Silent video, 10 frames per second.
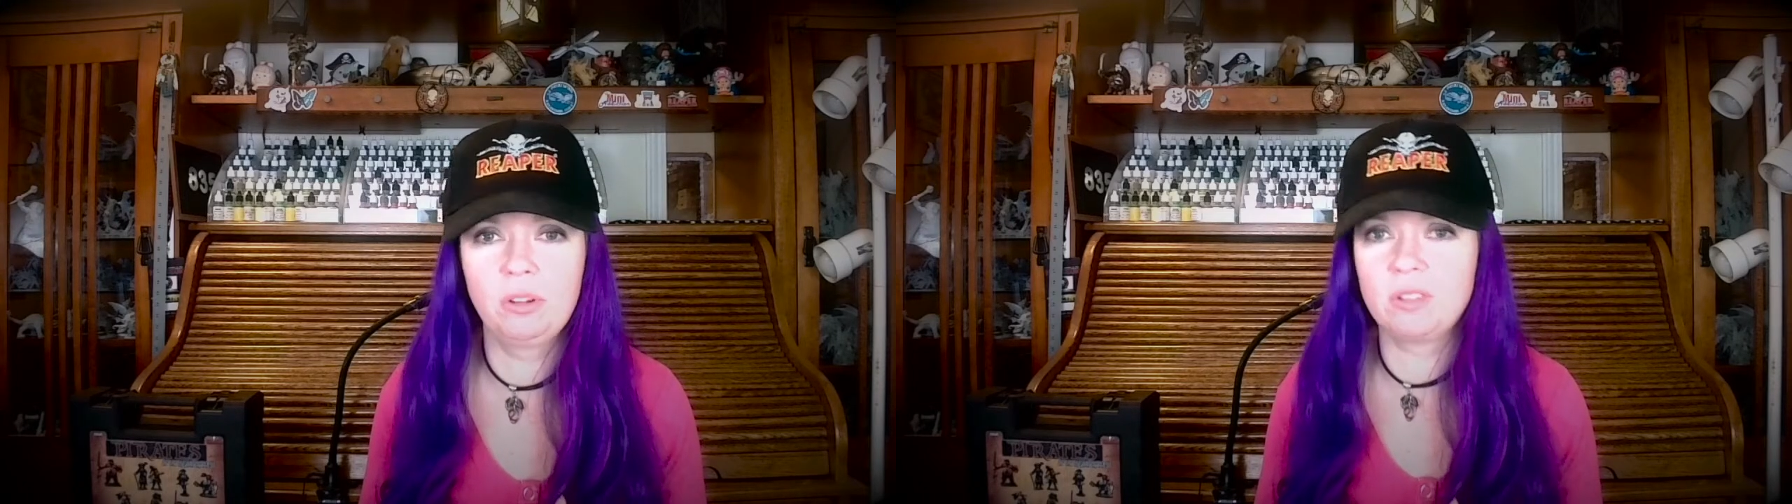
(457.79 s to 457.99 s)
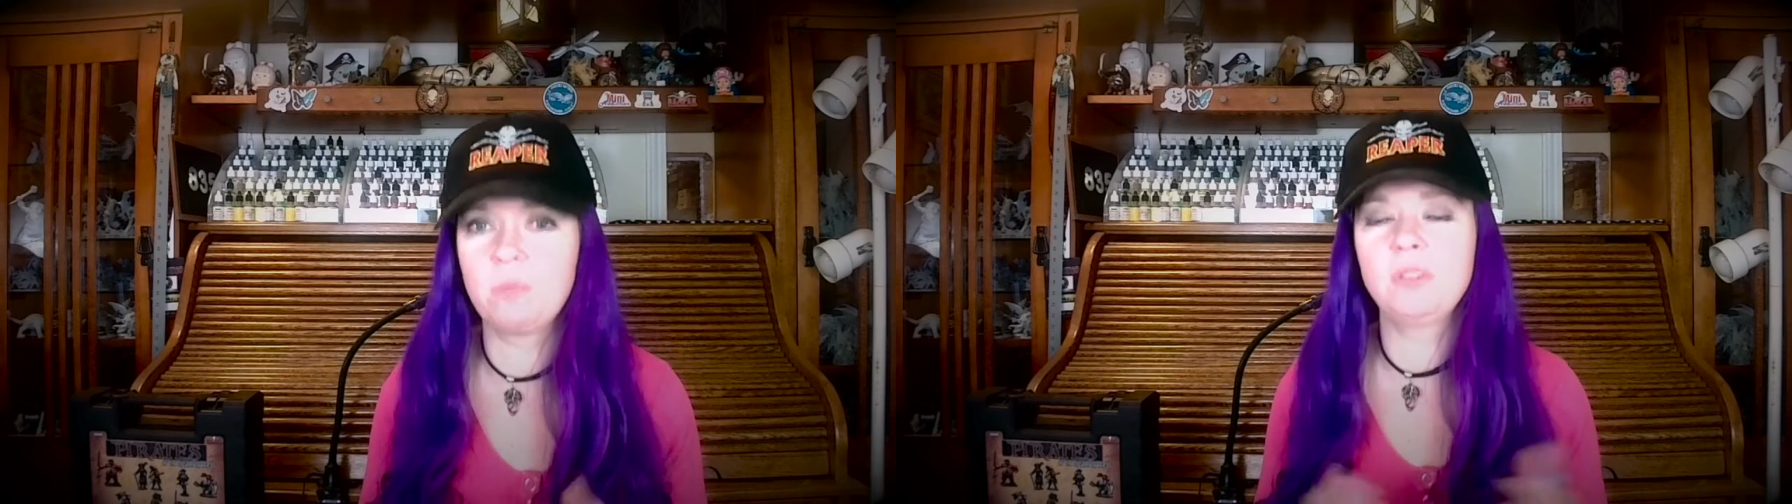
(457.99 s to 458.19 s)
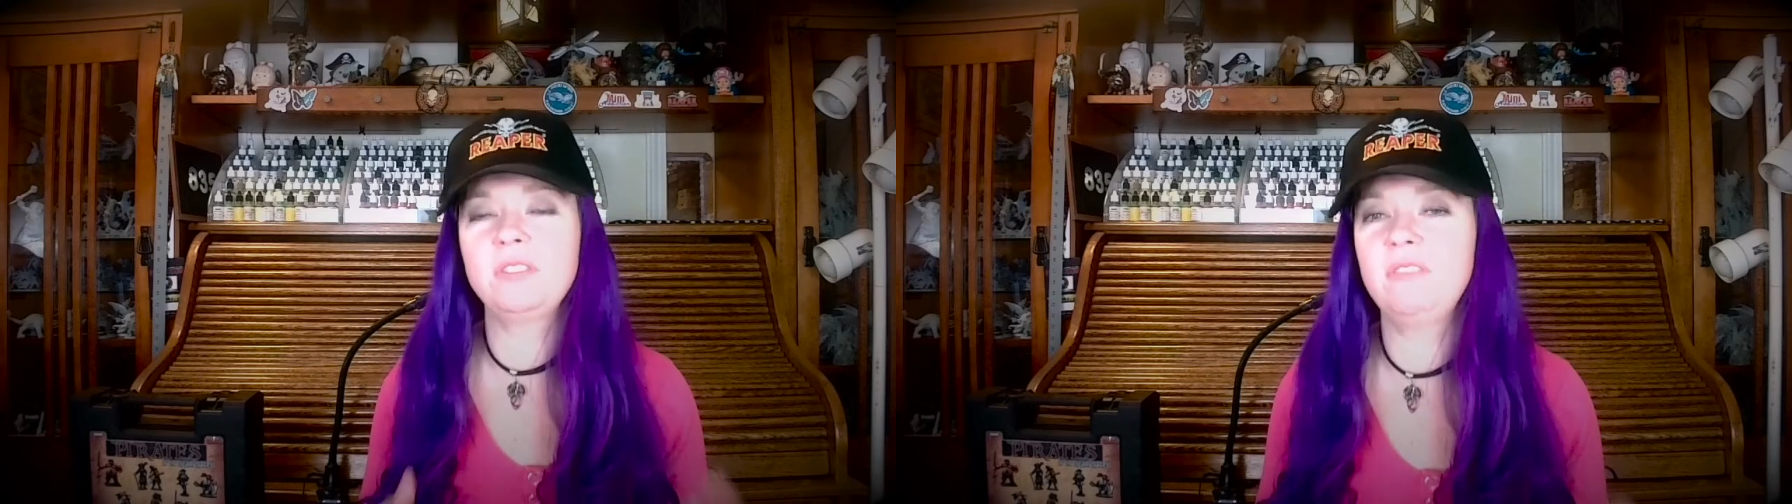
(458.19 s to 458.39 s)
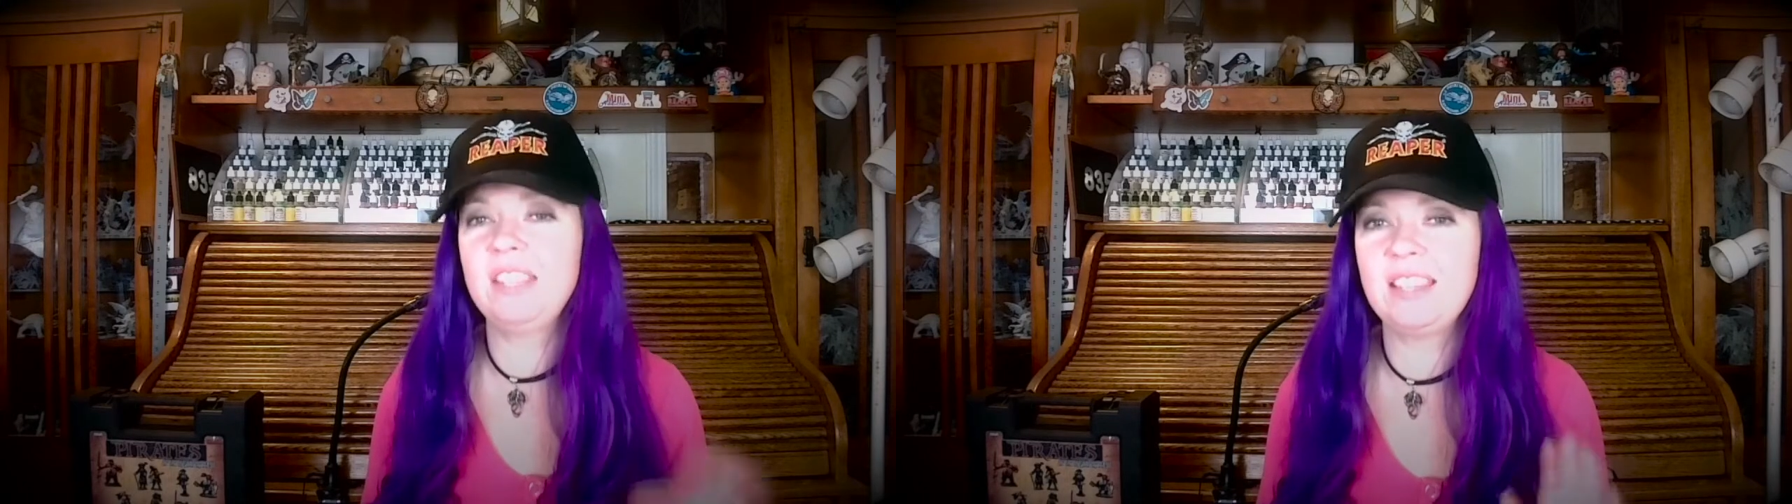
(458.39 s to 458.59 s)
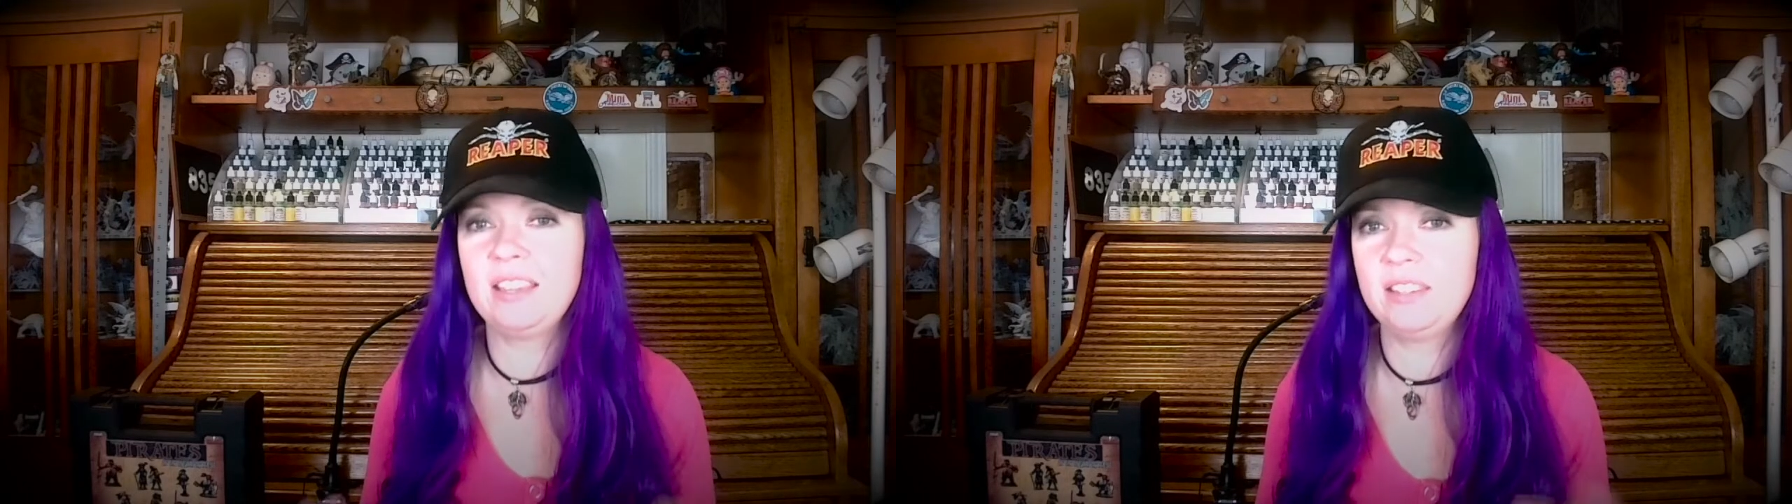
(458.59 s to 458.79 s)
because most of
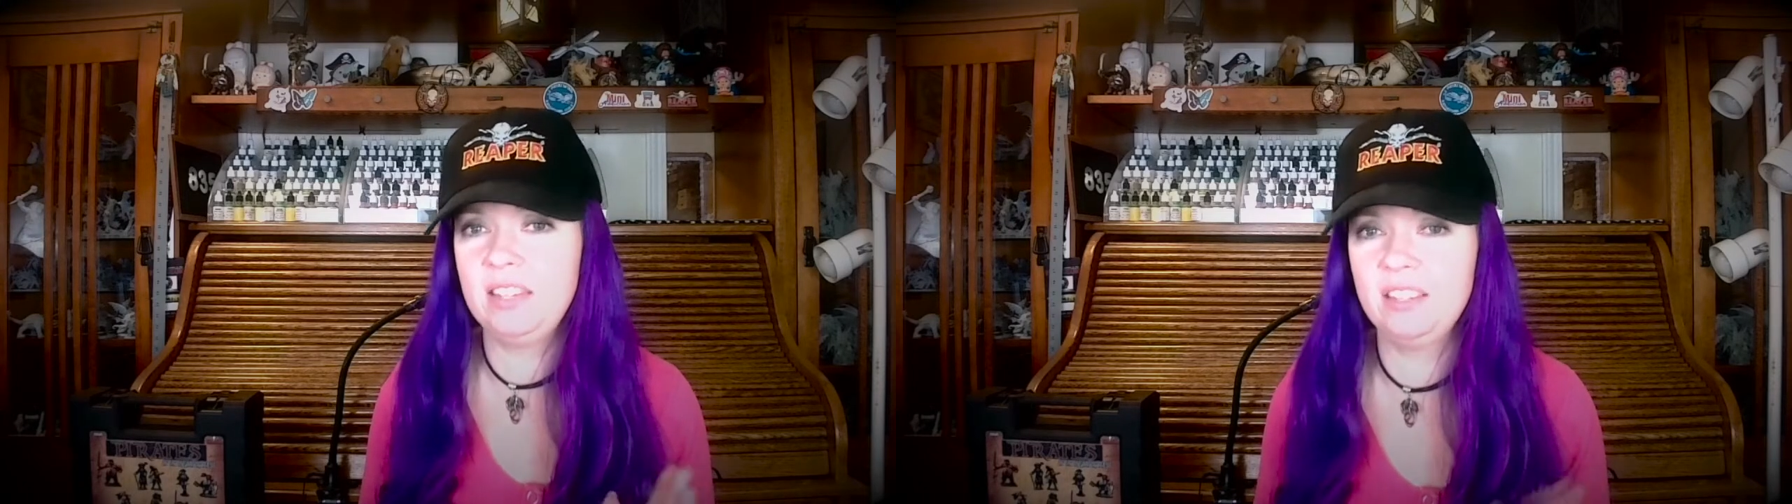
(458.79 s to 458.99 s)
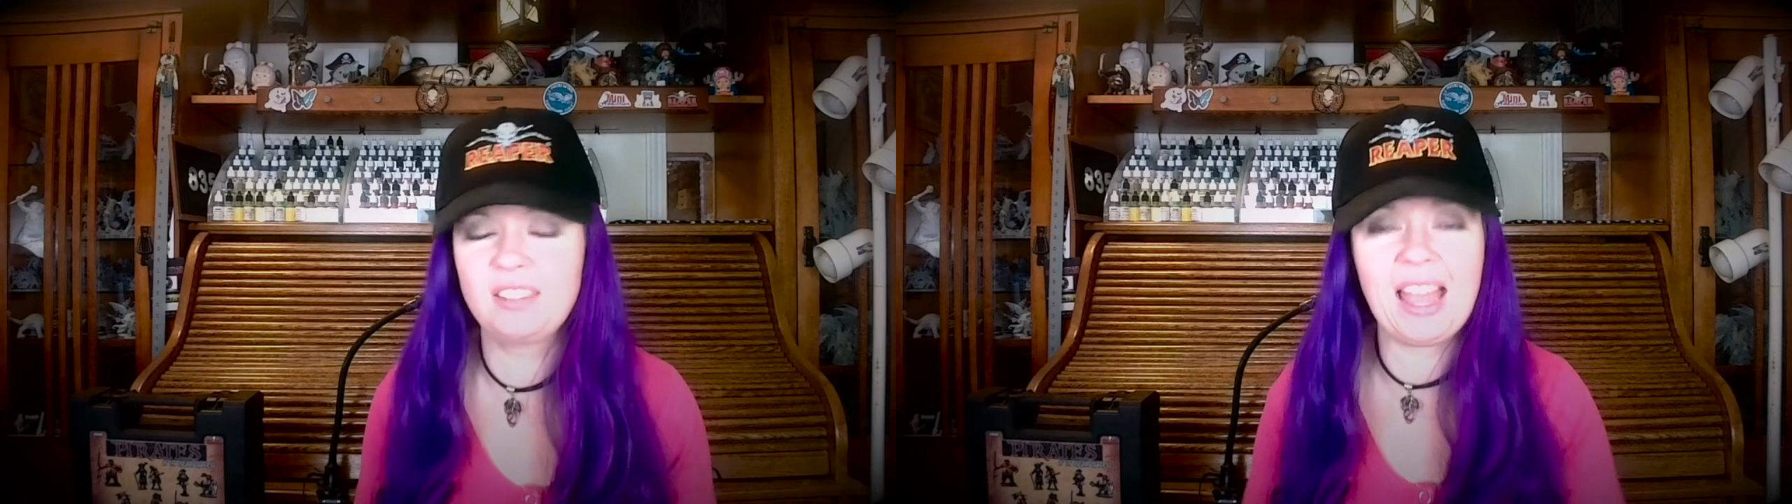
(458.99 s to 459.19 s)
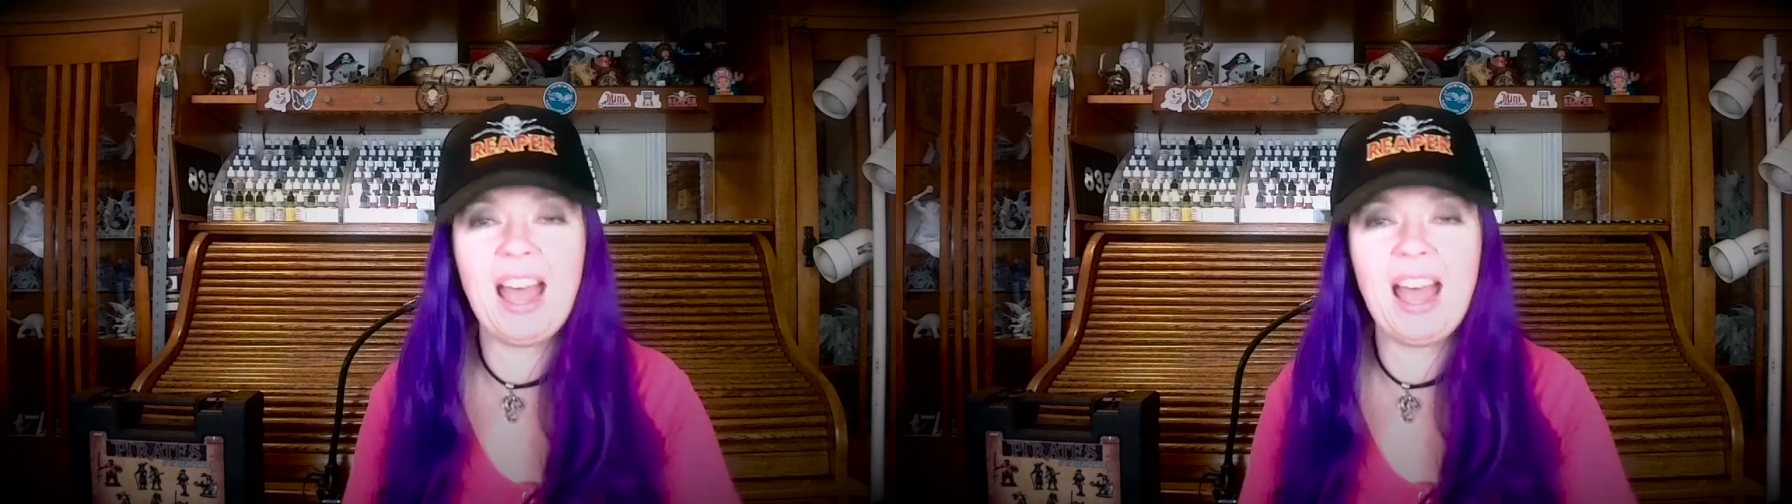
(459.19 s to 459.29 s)
these STLs